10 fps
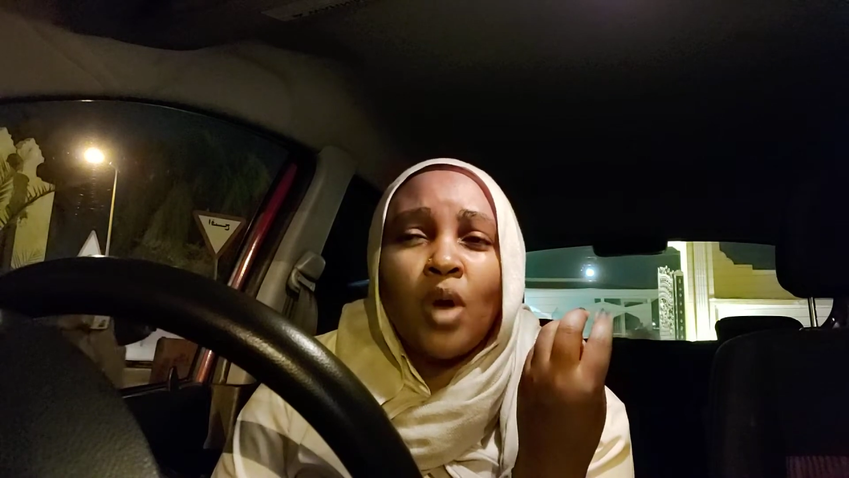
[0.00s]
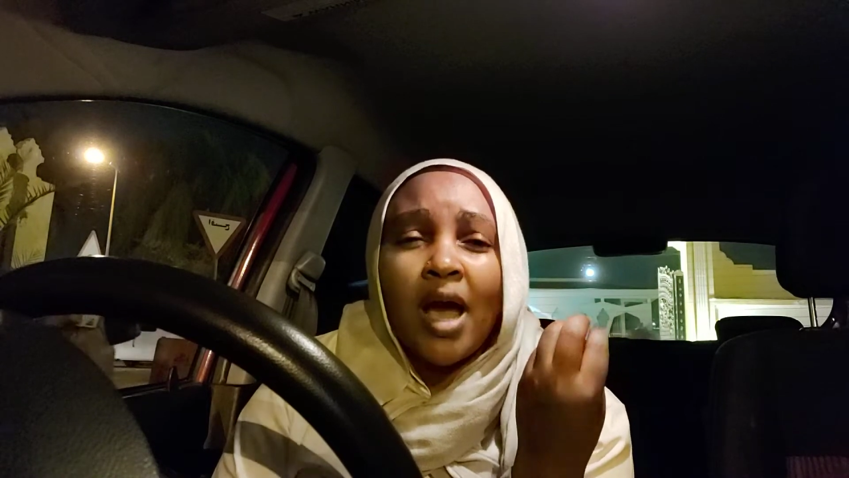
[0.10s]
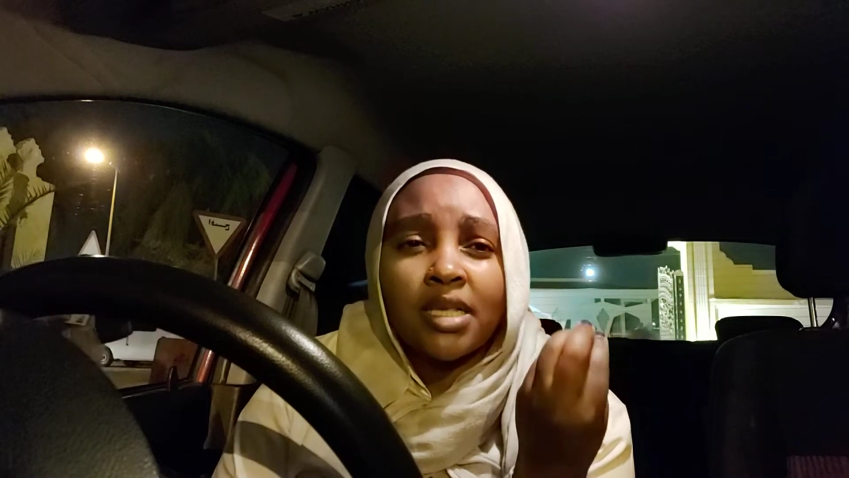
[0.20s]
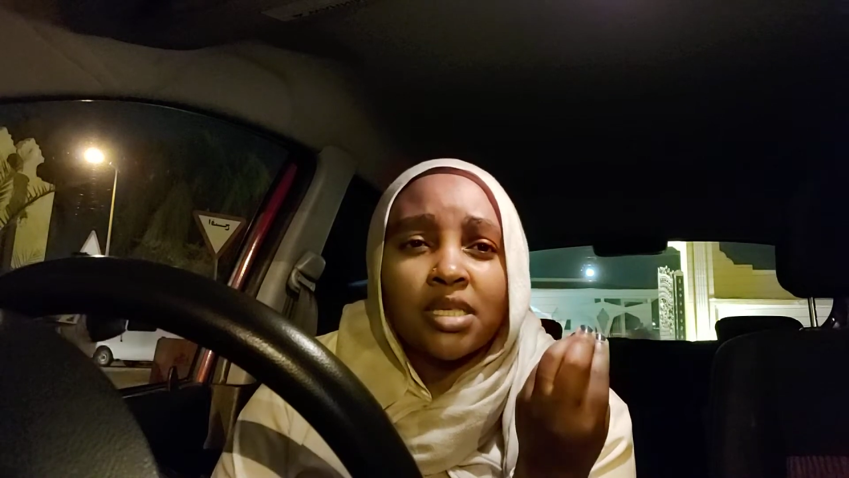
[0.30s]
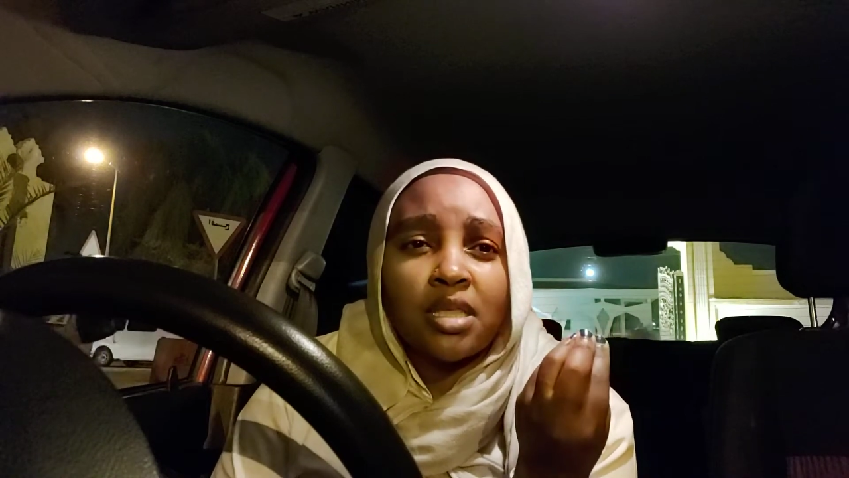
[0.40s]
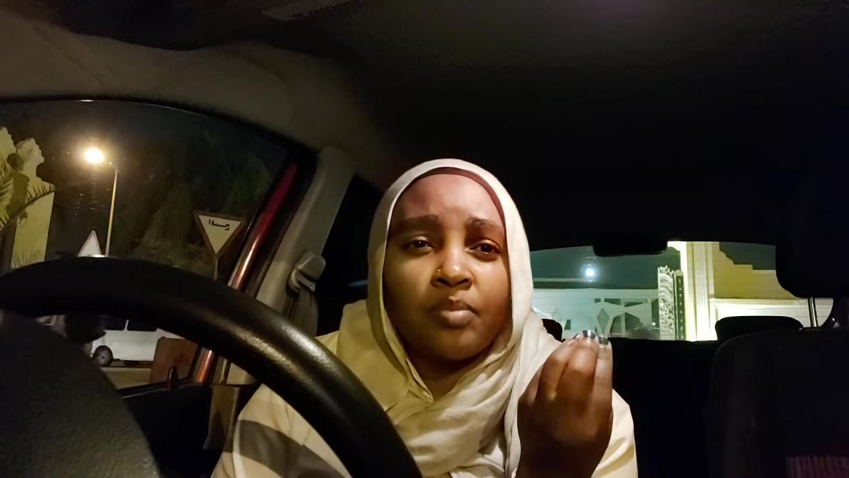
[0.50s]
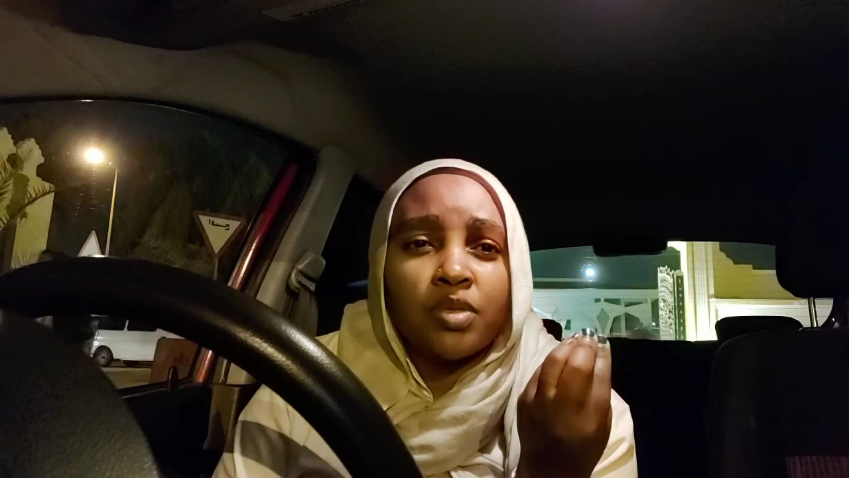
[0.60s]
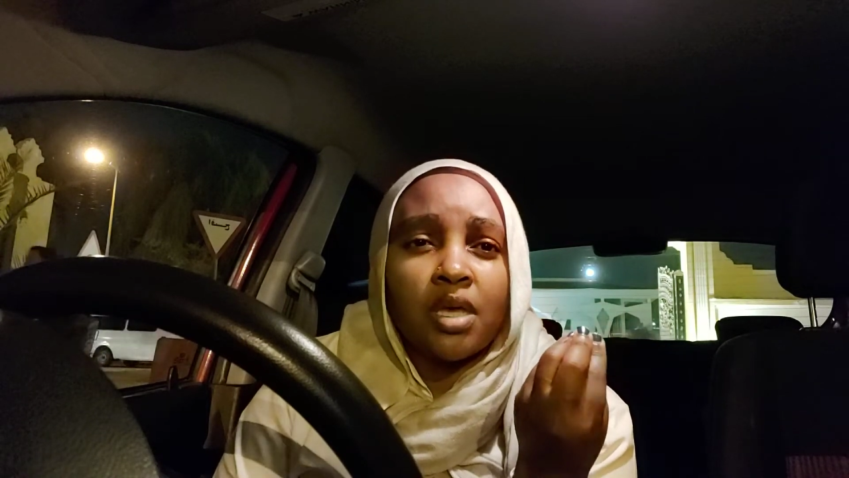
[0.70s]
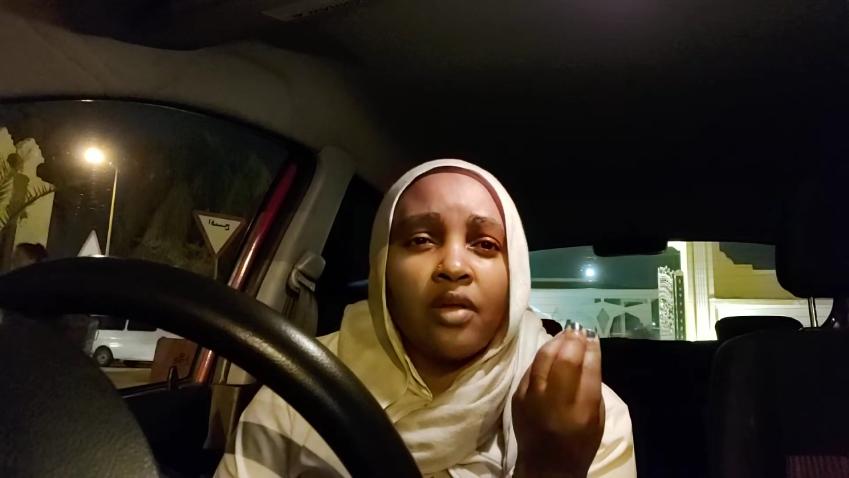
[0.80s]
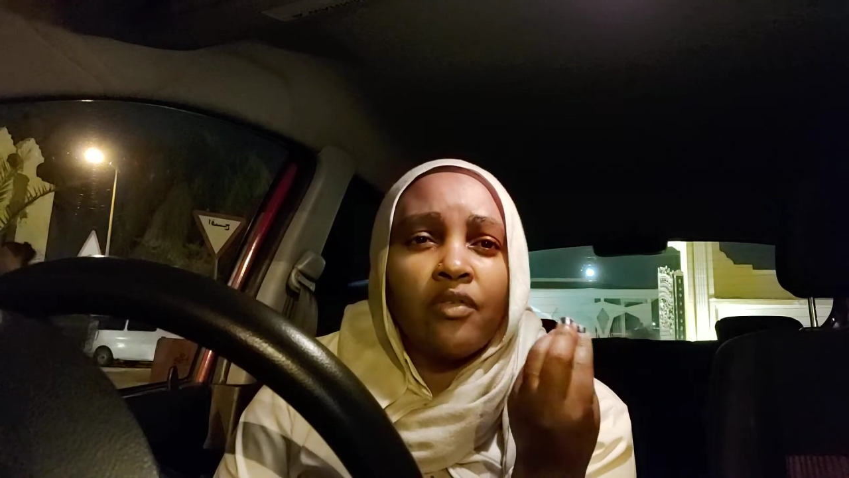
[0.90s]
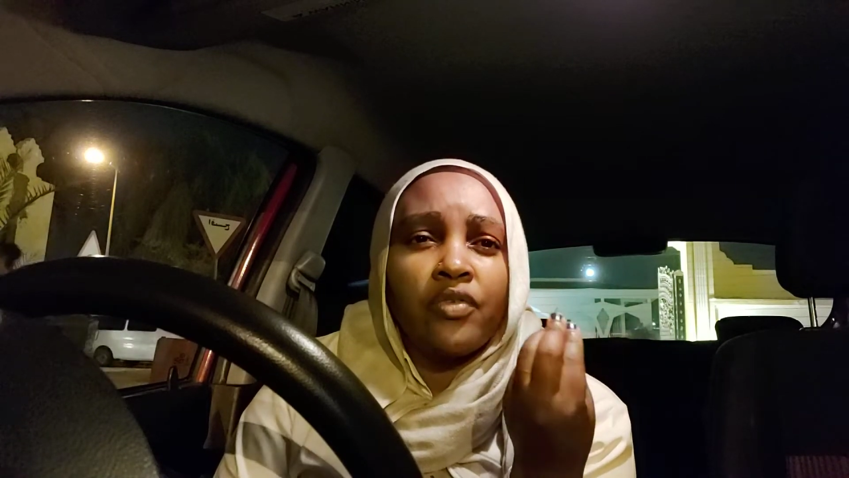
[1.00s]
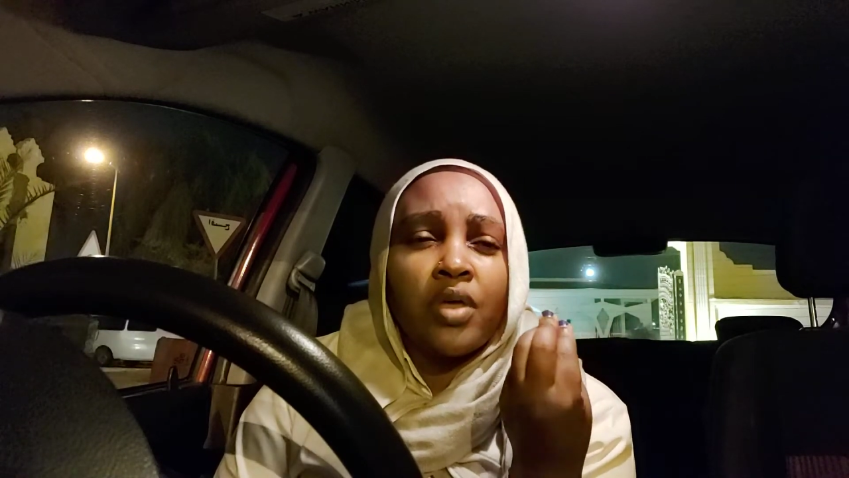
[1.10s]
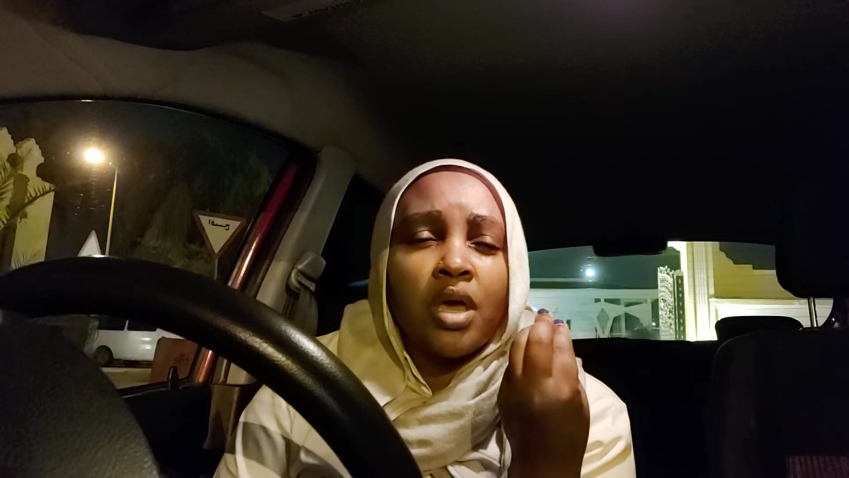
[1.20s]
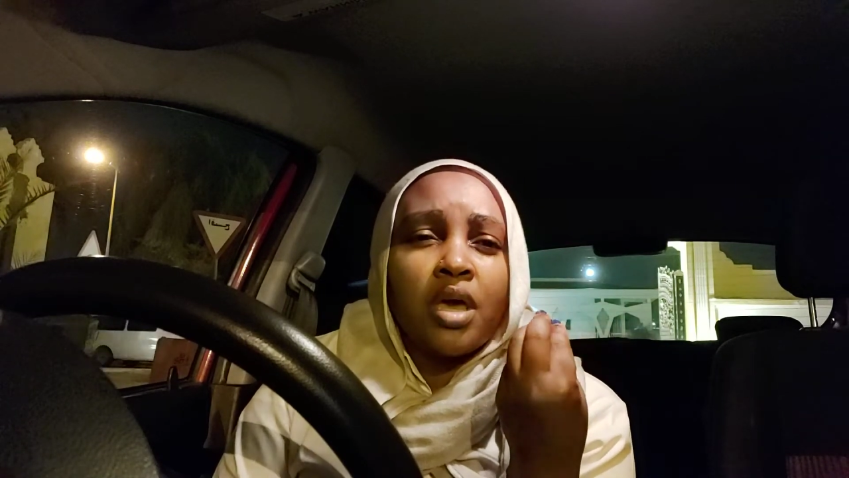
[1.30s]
ask themselves,